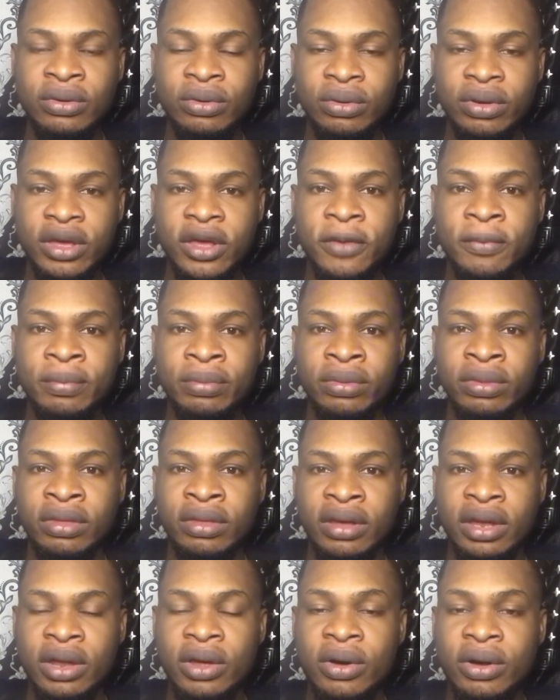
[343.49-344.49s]
okay
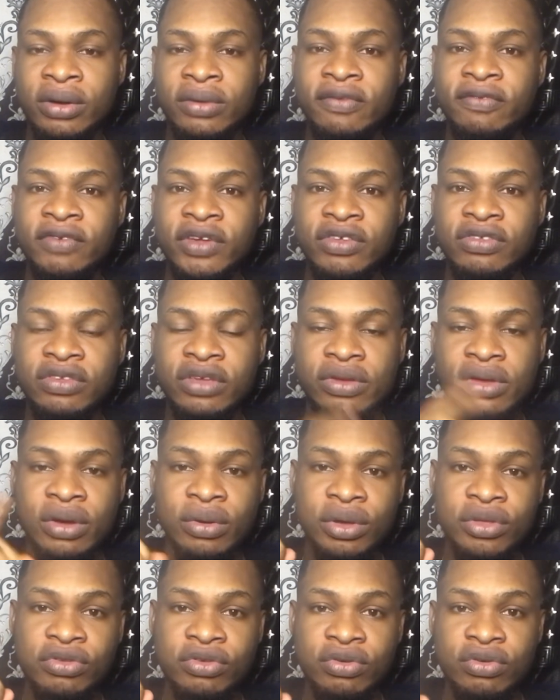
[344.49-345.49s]
now on the first day you're
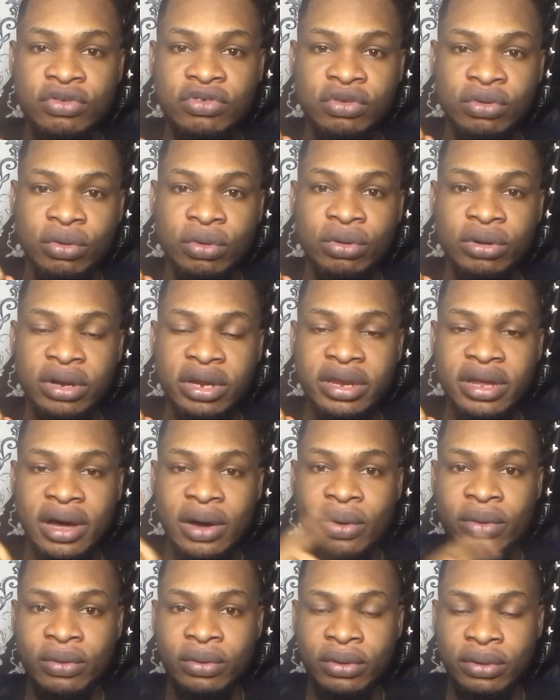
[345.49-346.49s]
going to use only that